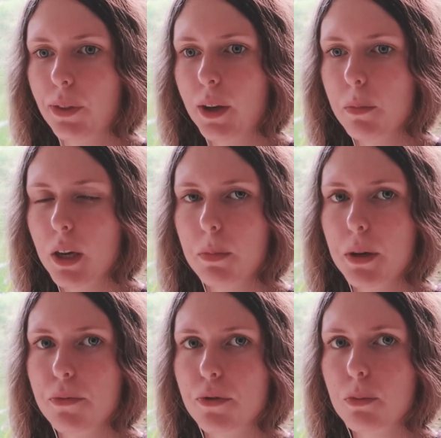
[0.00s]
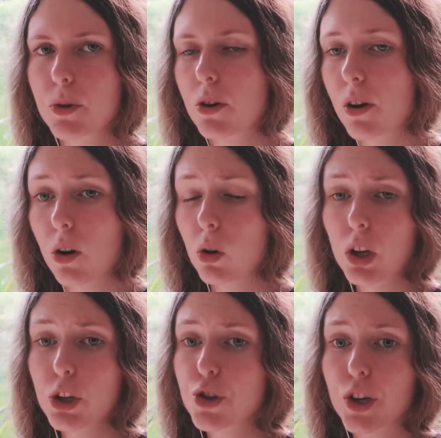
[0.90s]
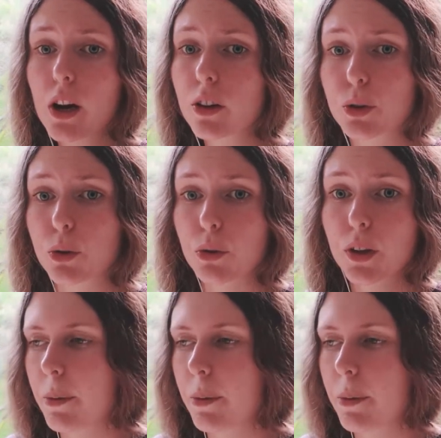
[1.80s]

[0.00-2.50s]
They may be from your early childhood.